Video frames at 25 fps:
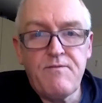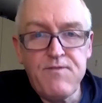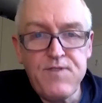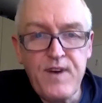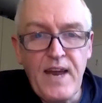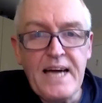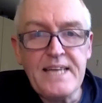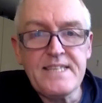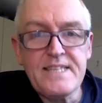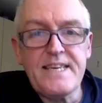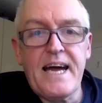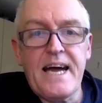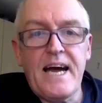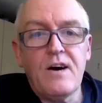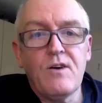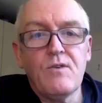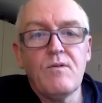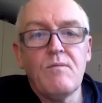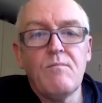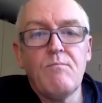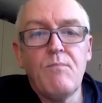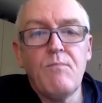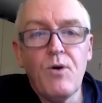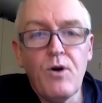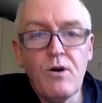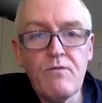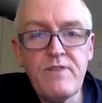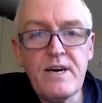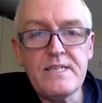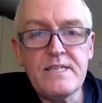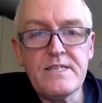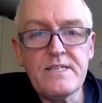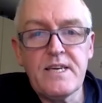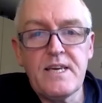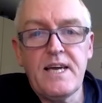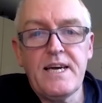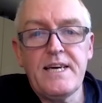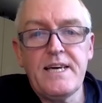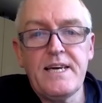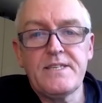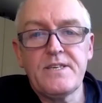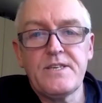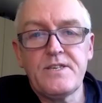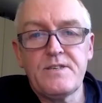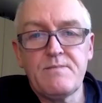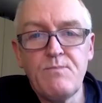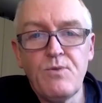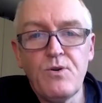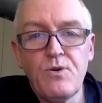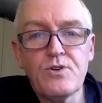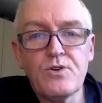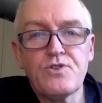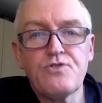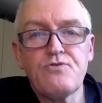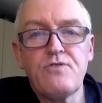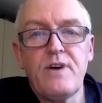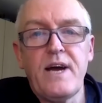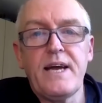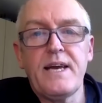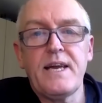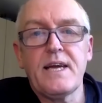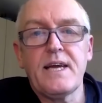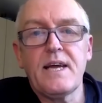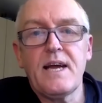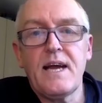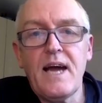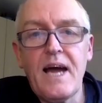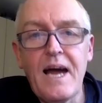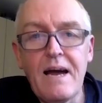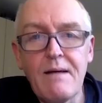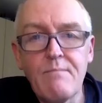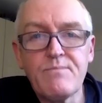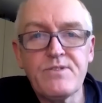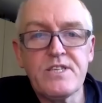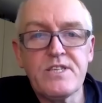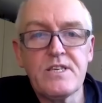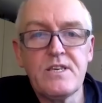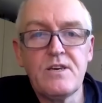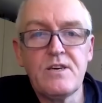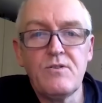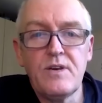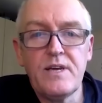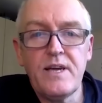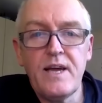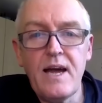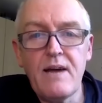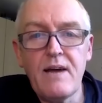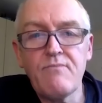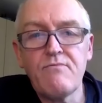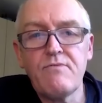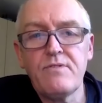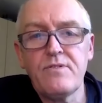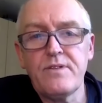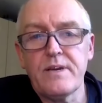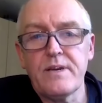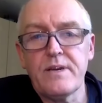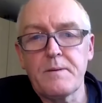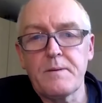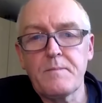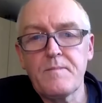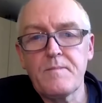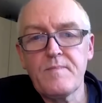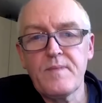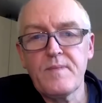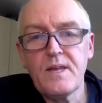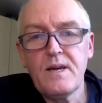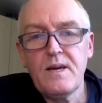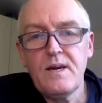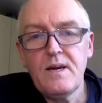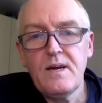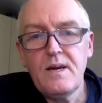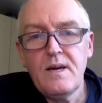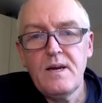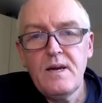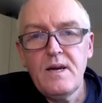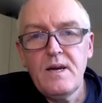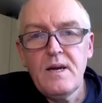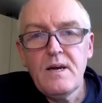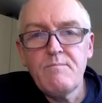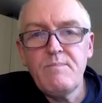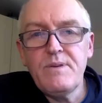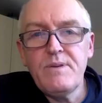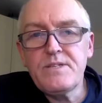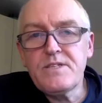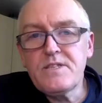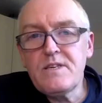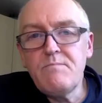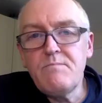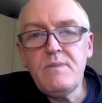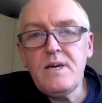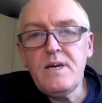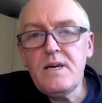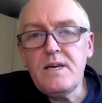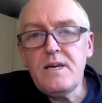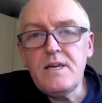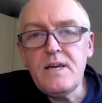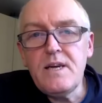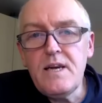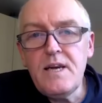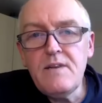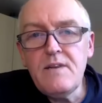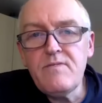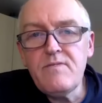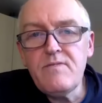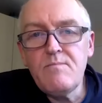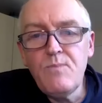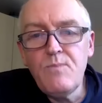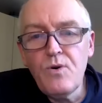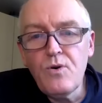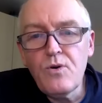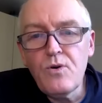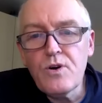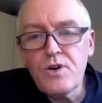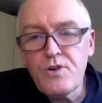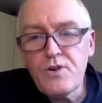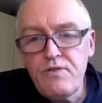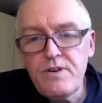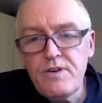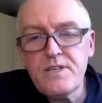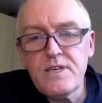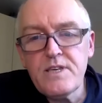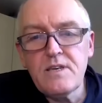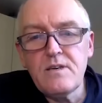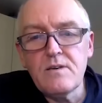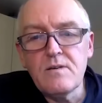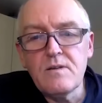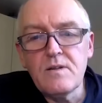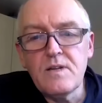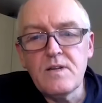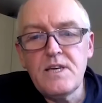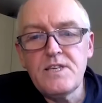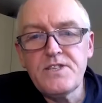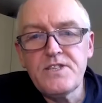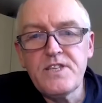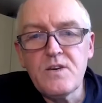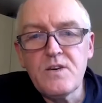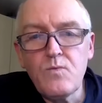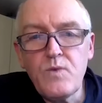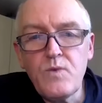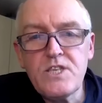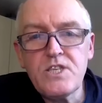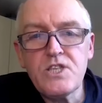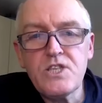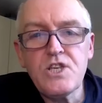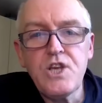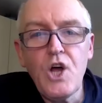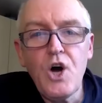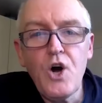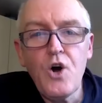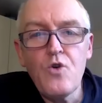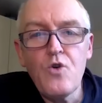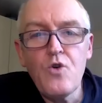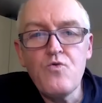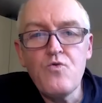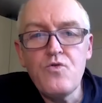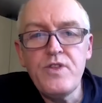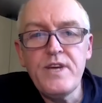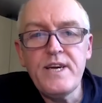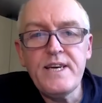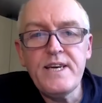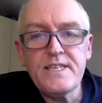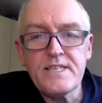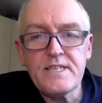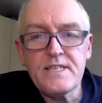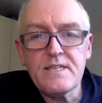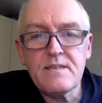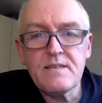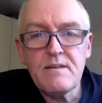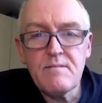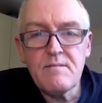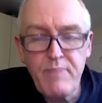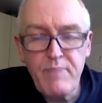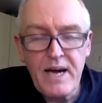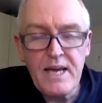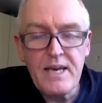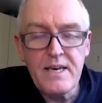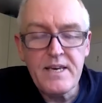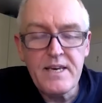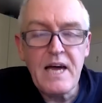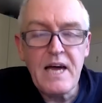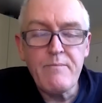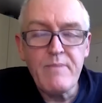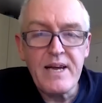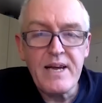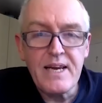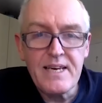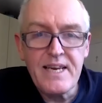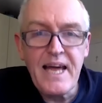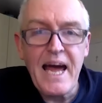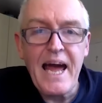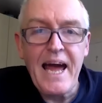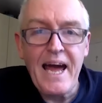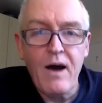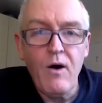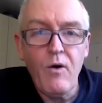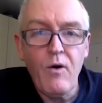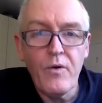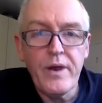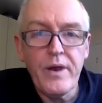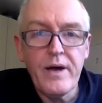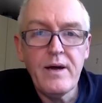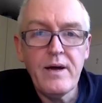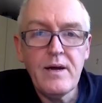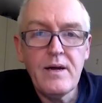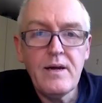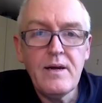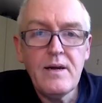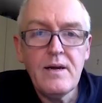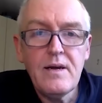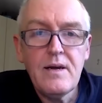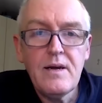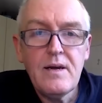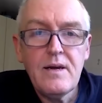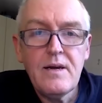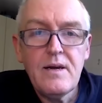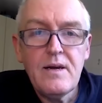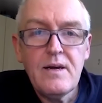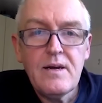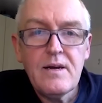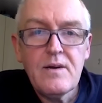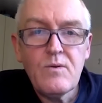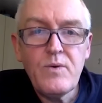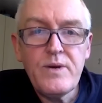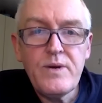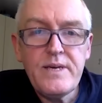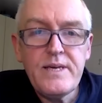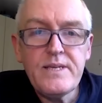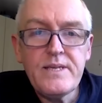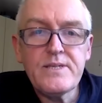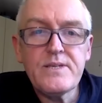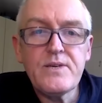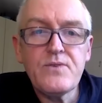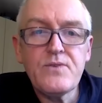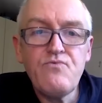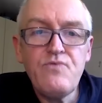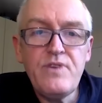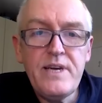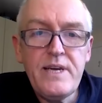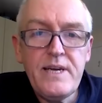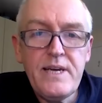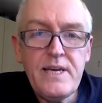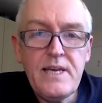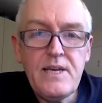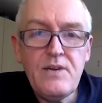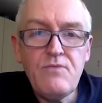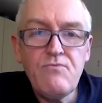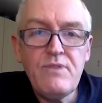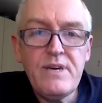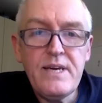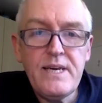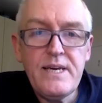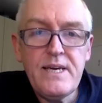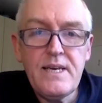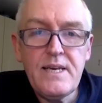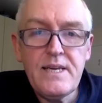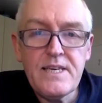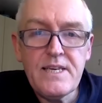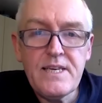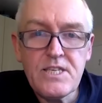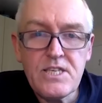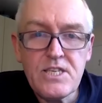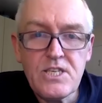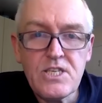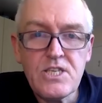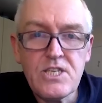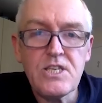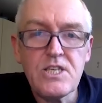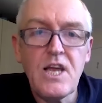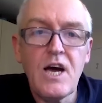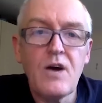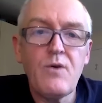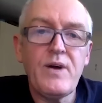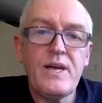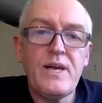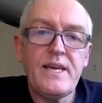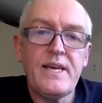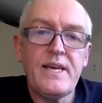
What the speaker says: flat out, more ventilators, more training, absolutely everything. But to me, even more critical is that we slow this pandemic down. We need to really, really slow it